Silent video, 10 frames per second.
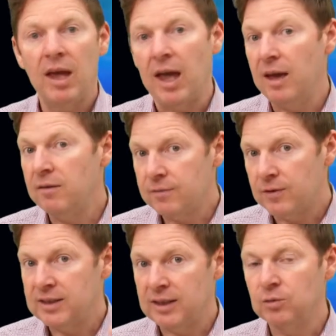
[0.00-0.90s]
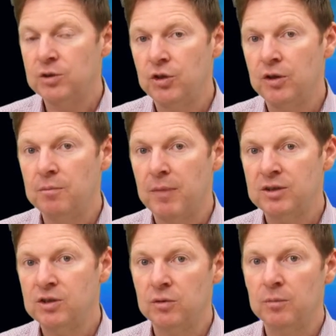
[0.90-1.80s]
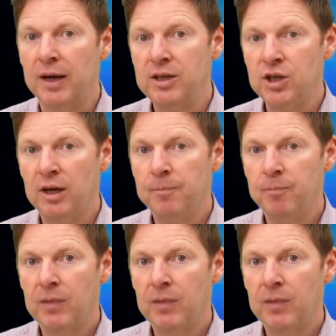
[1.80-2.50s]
every single student must do a major,